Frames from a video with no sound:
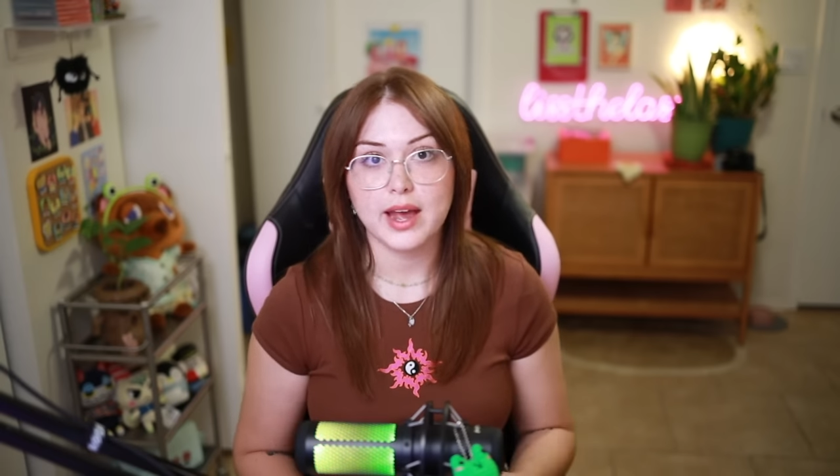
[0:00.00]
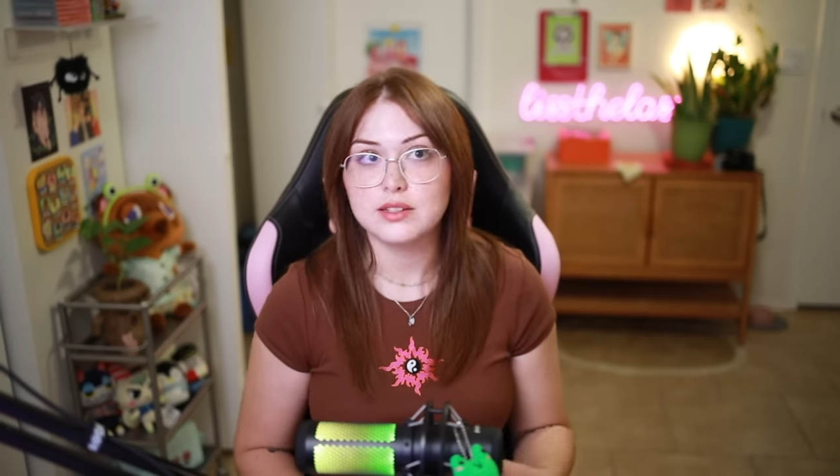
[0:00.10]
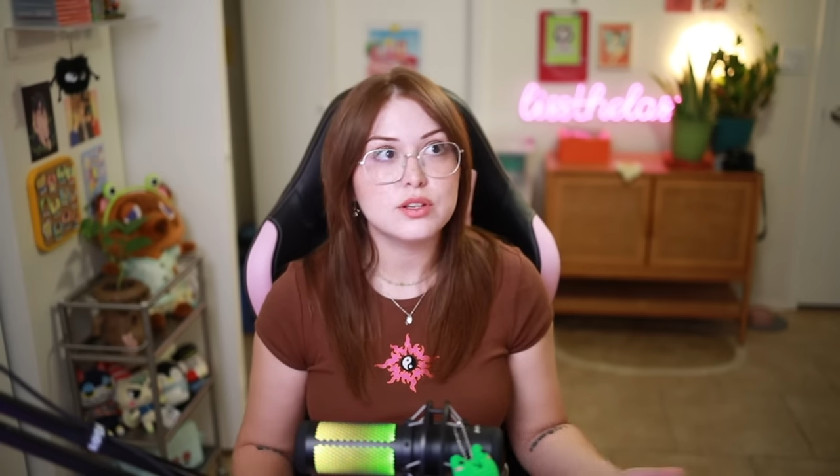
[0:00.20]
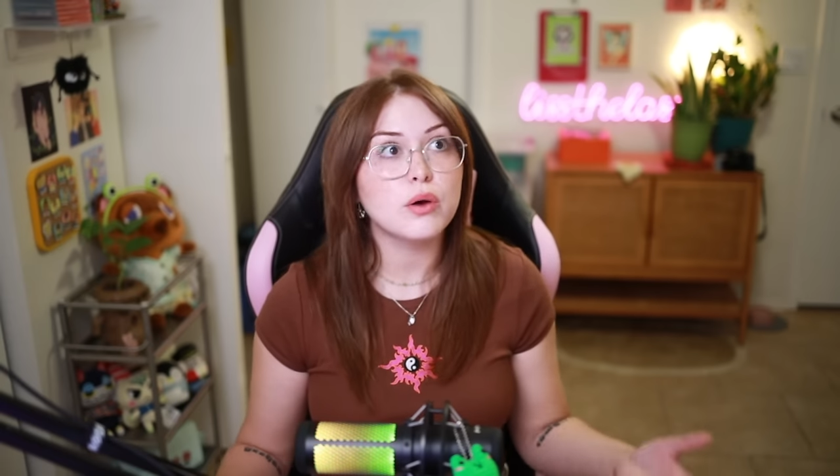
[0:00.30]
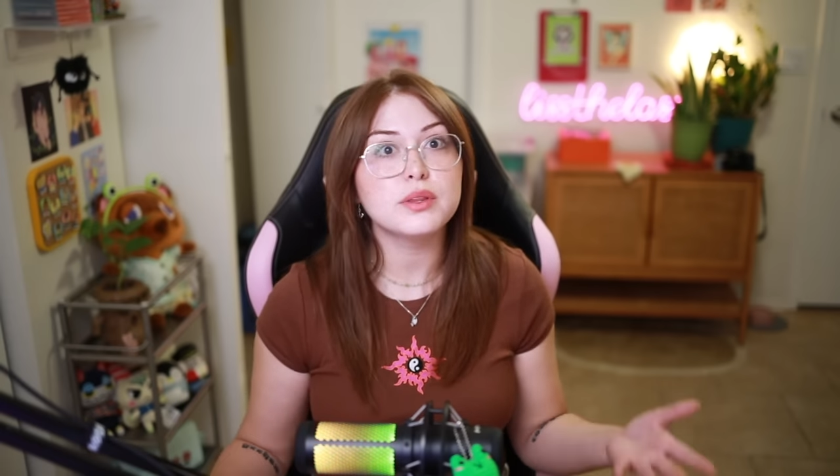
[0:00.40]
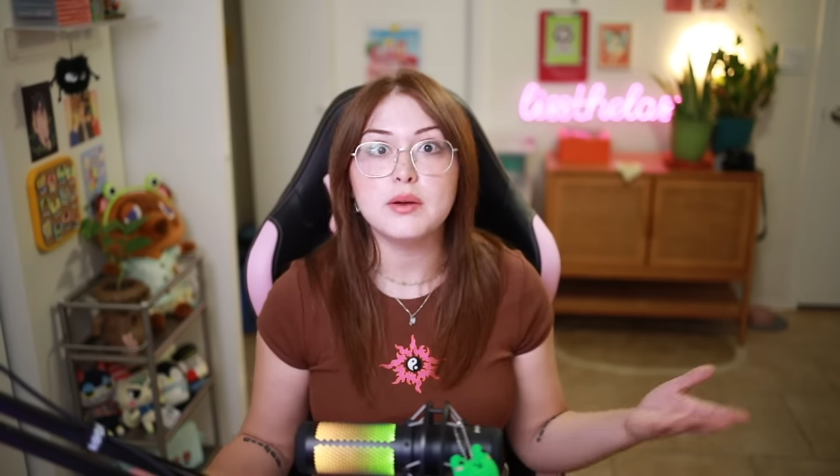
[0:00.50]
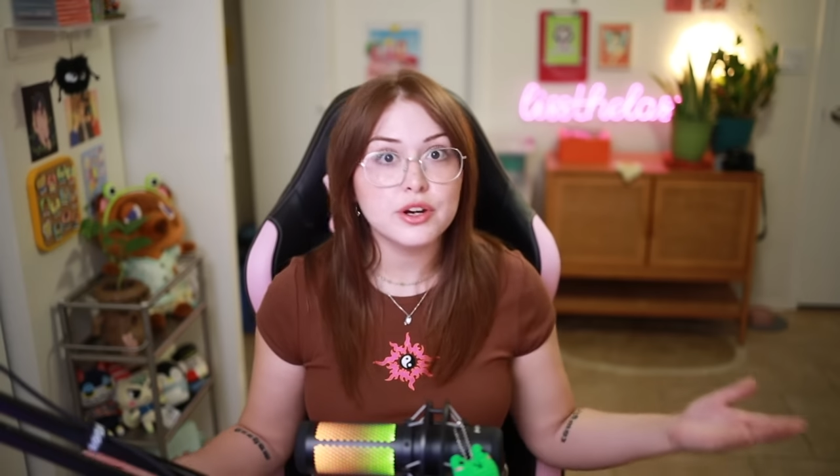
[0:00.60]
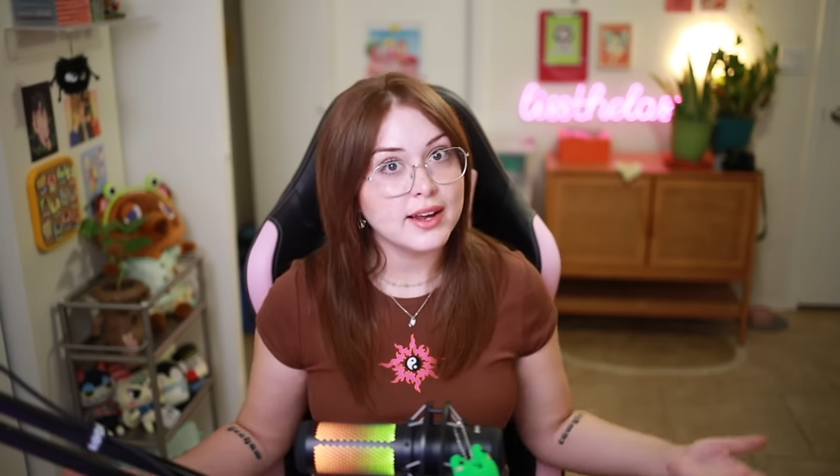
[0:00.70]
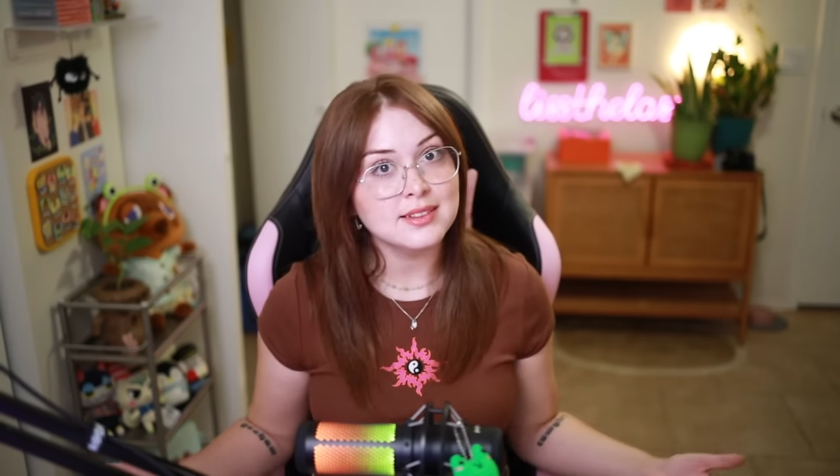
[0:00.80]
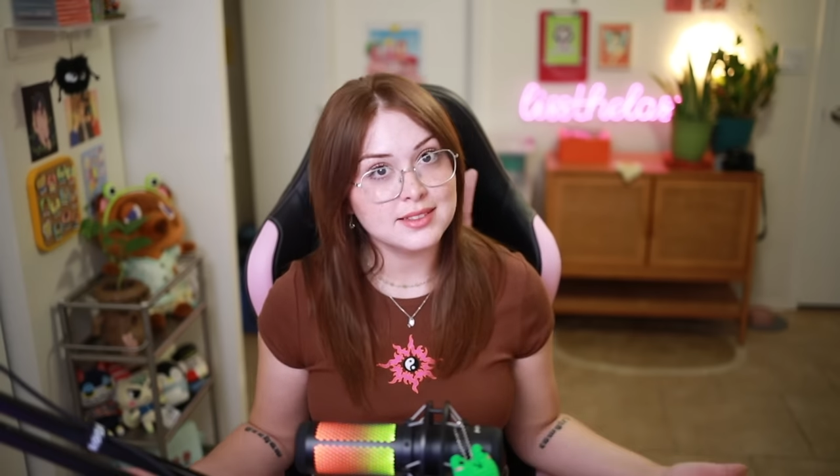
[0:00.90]
and so they
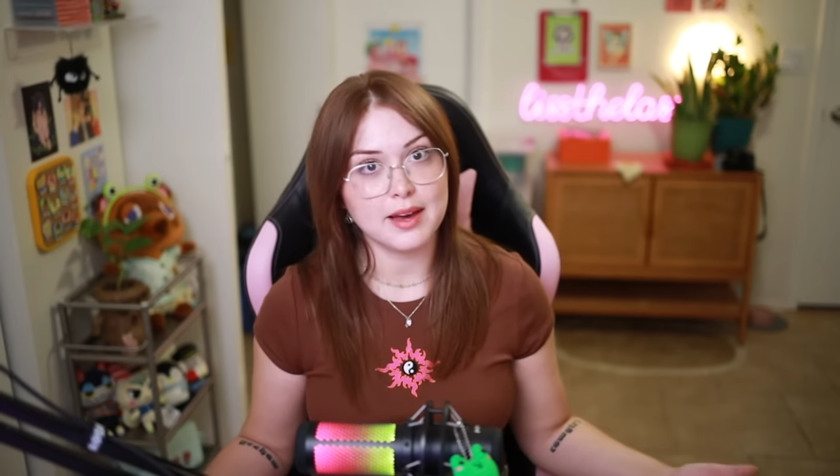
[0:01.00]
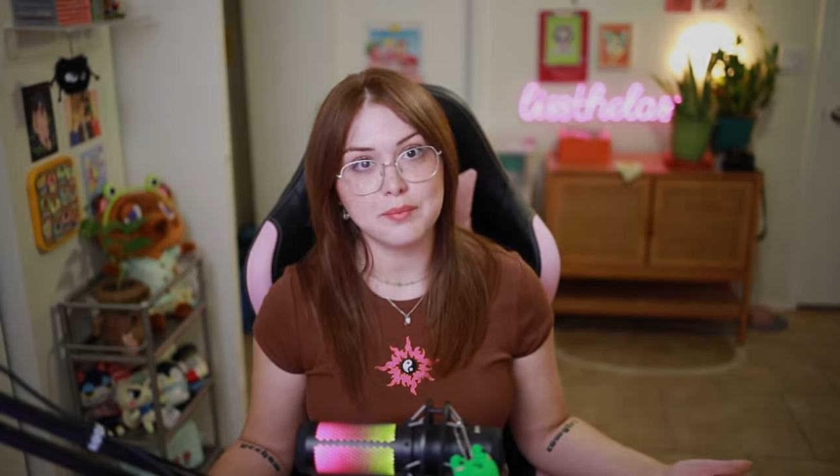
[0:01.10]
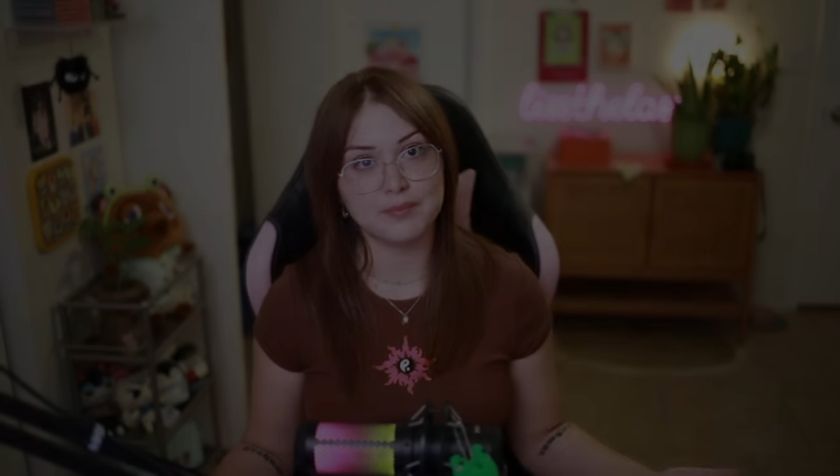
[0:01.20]
were against them.